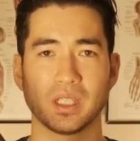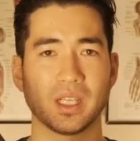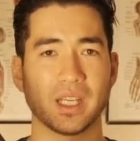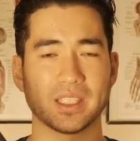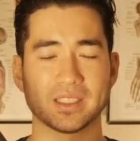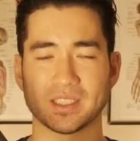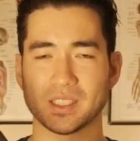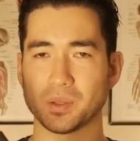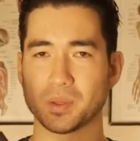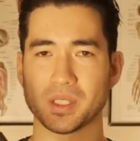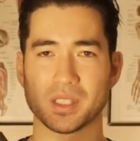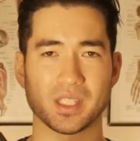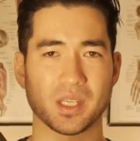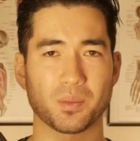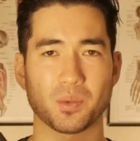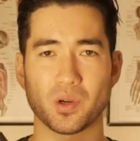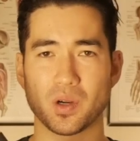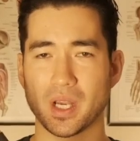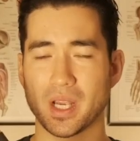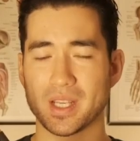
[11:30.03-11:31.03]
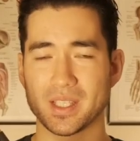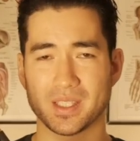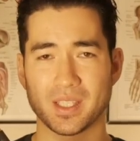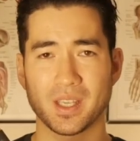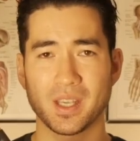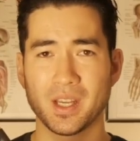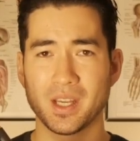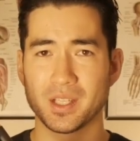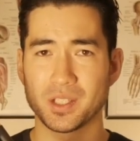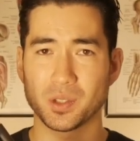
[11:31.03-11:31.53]
And so to summarize,
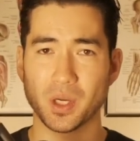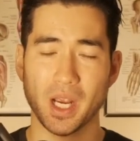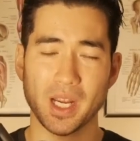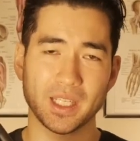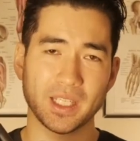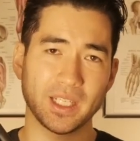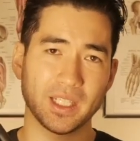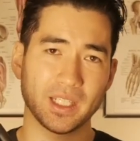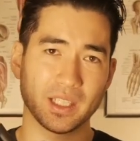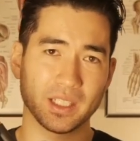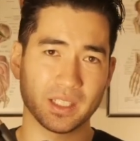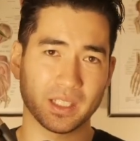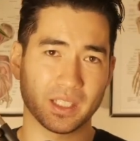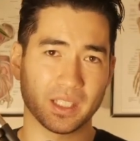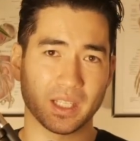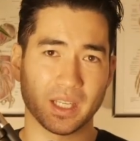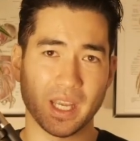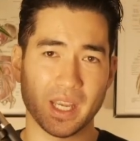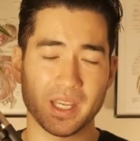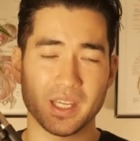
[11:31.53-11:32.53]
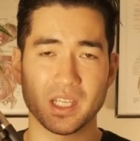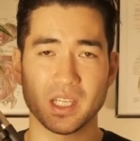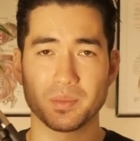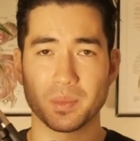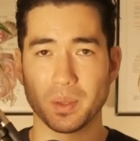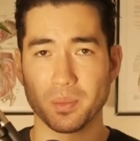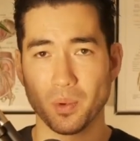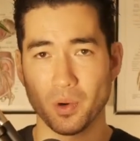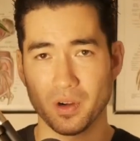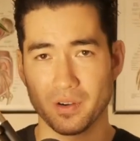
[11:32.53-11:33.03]
dry needling can get you to
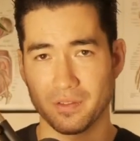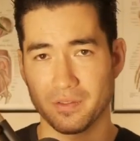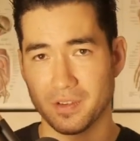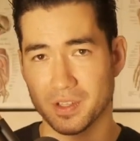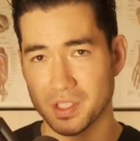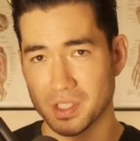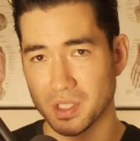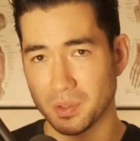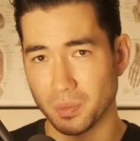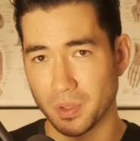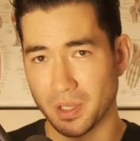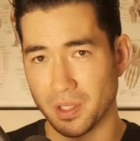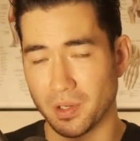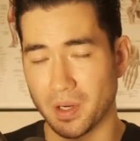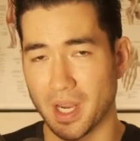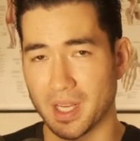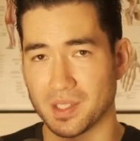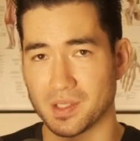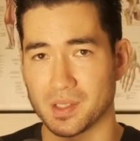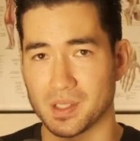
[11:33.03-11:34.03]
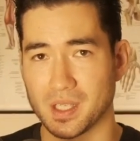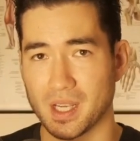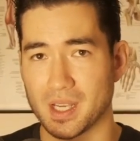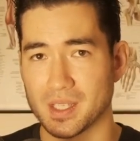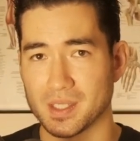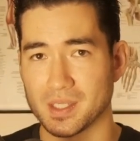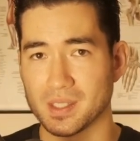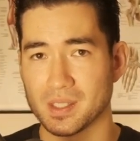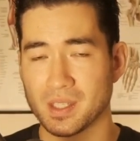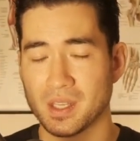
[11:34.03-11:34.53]
be more efficient with your
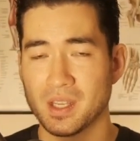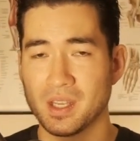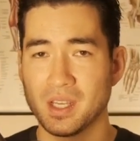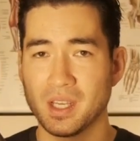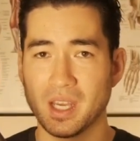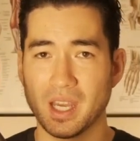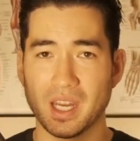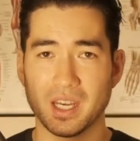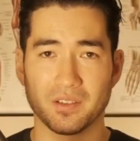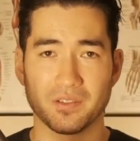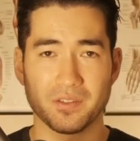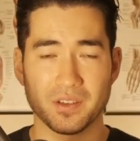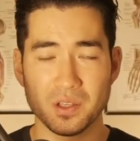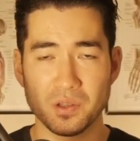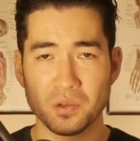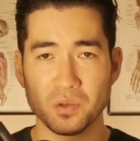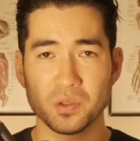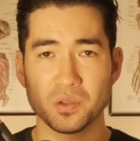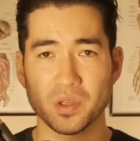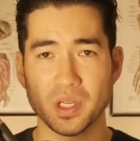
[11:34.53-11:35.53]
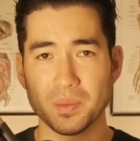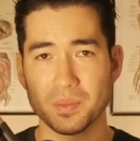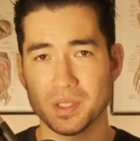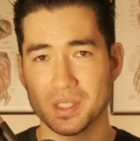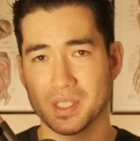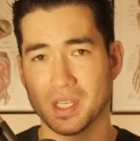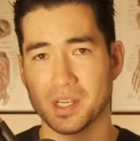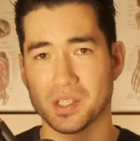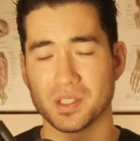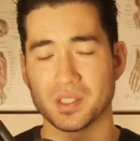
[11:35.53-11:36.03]
exercises, and a few treatment
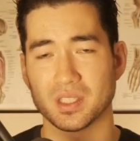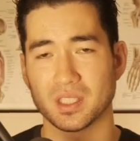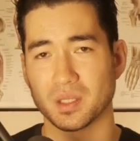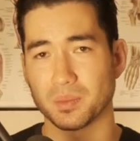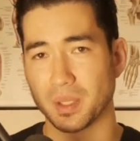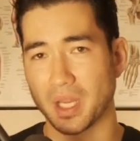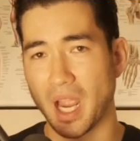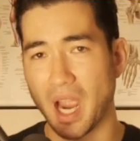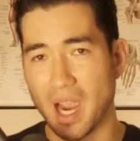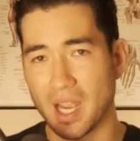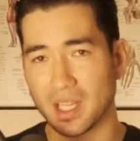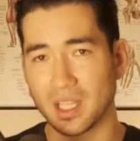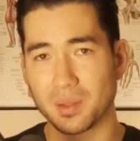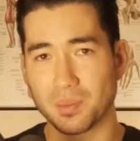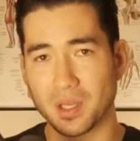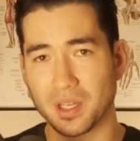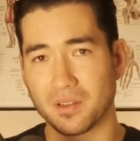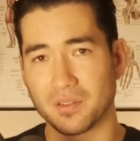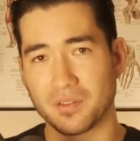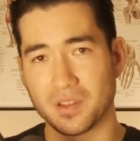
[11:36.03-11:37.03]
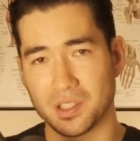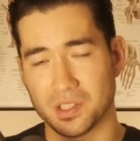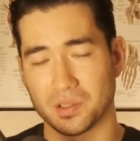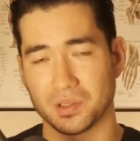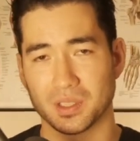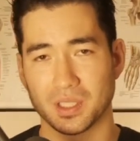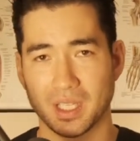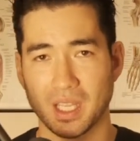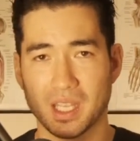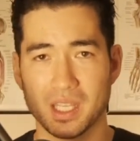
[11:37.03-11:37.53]
sessions can be highly beneficial
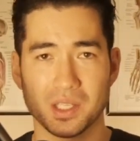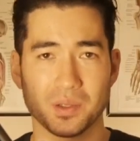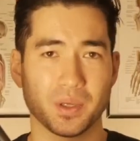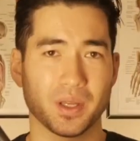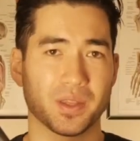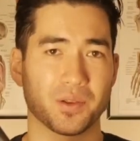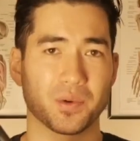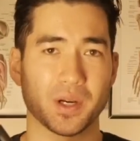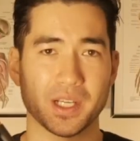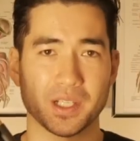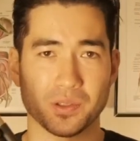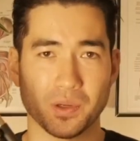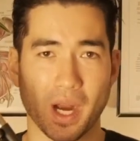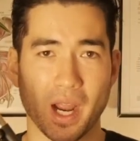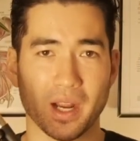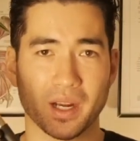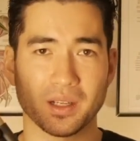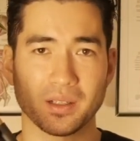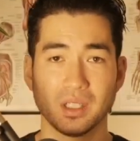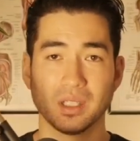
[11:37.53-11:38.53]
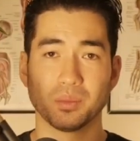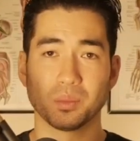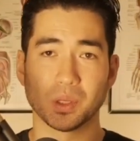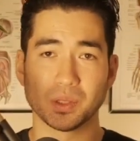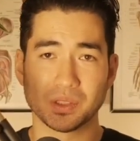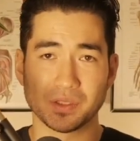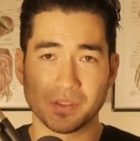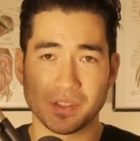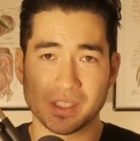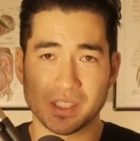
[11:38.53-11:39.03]
to get you on the right track.
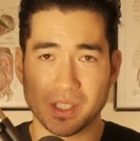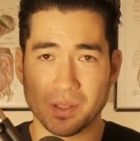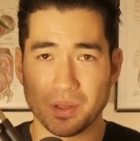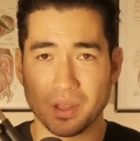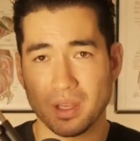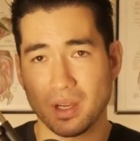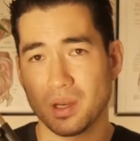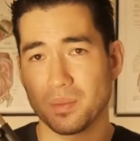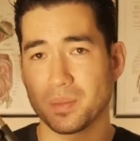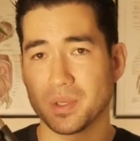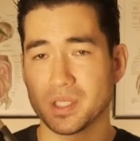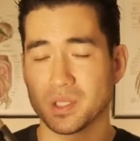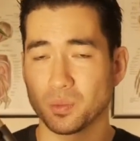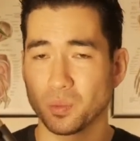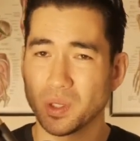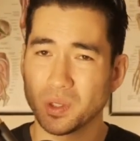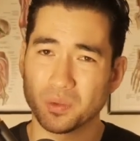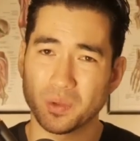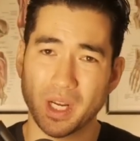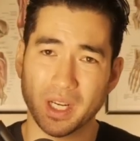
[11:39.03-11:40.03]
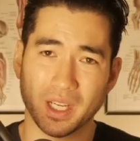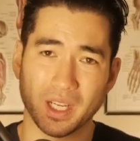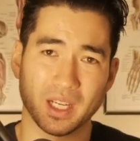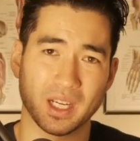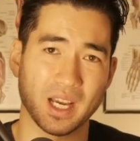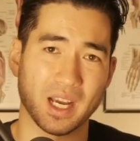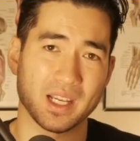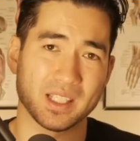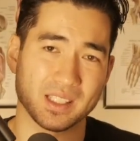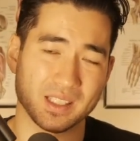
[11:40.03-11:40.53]
Most physiotherapists will
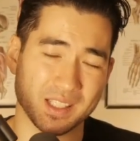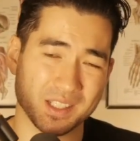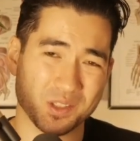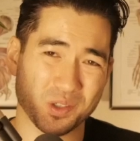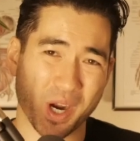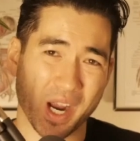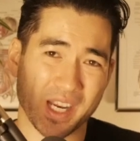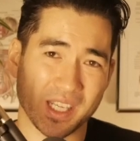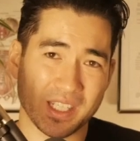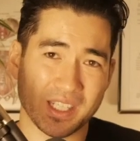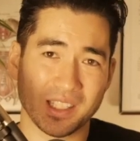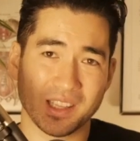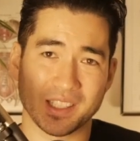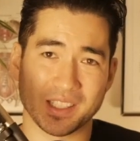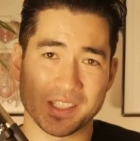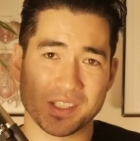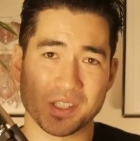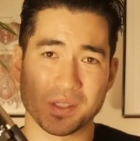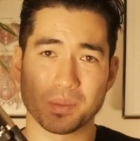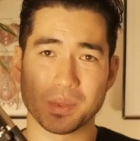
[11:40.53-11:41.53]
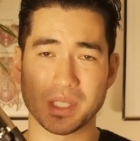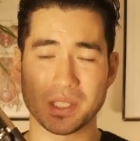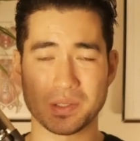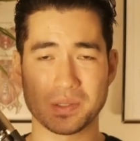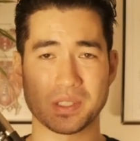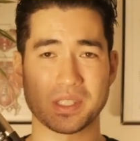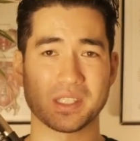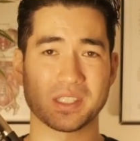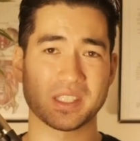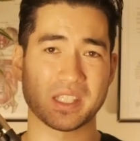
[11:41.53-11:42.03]
recognize that dry needling should be
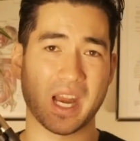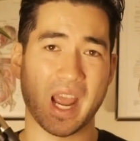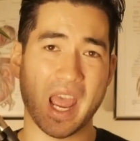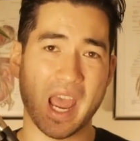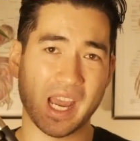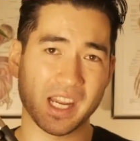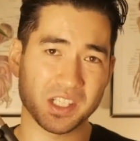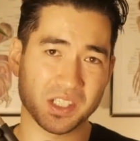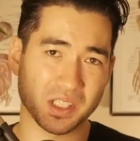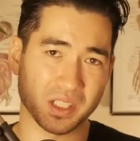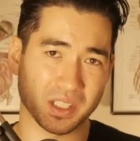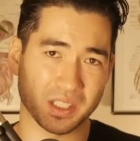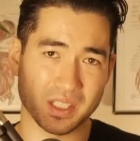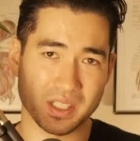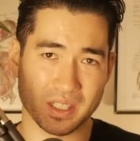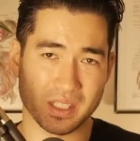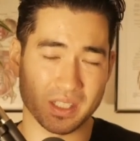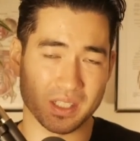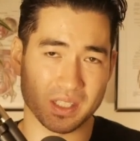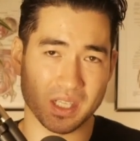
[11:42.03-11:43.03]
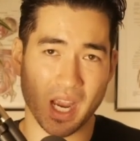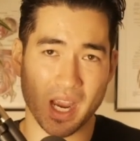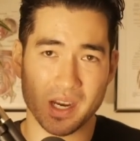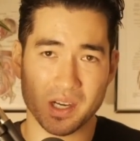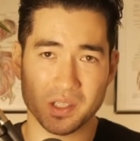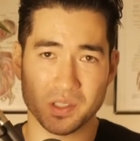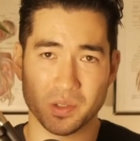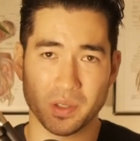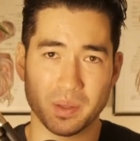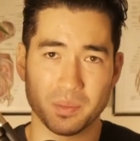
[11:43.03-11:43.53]
used as an adjunct to the
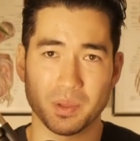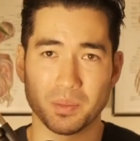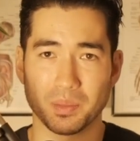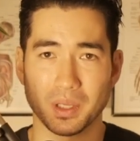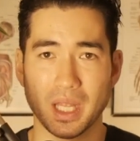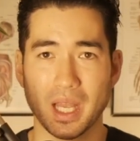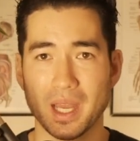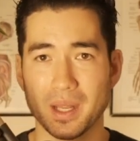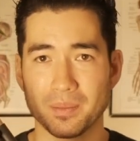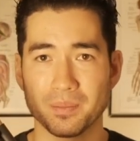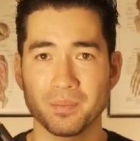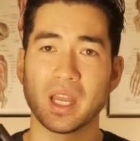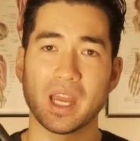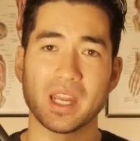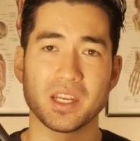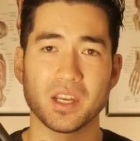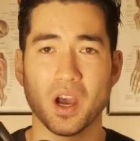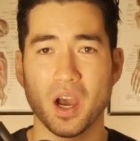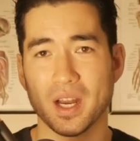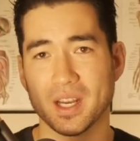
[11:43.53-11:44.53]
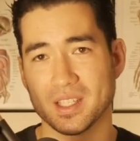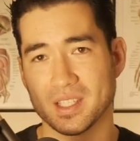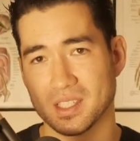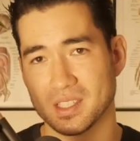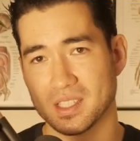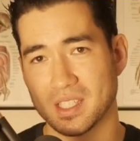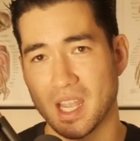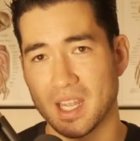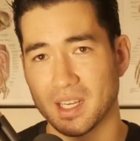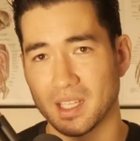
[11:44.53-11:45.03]
entire treatment plan and not as a
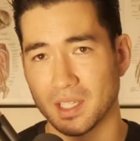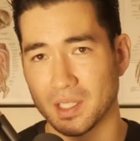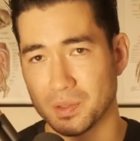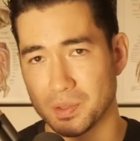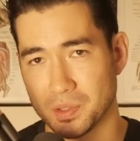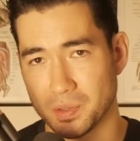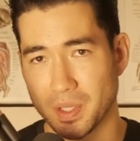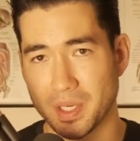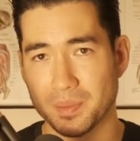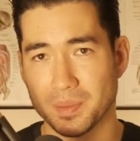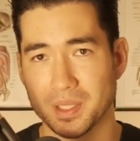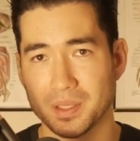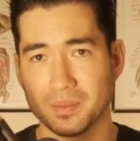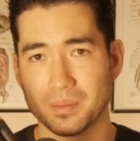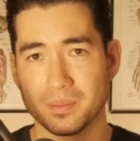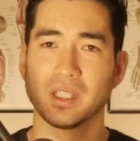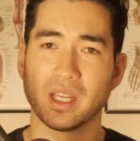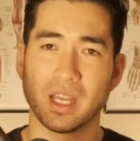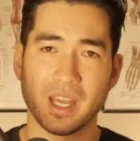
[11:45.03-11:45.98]
standalone treatment.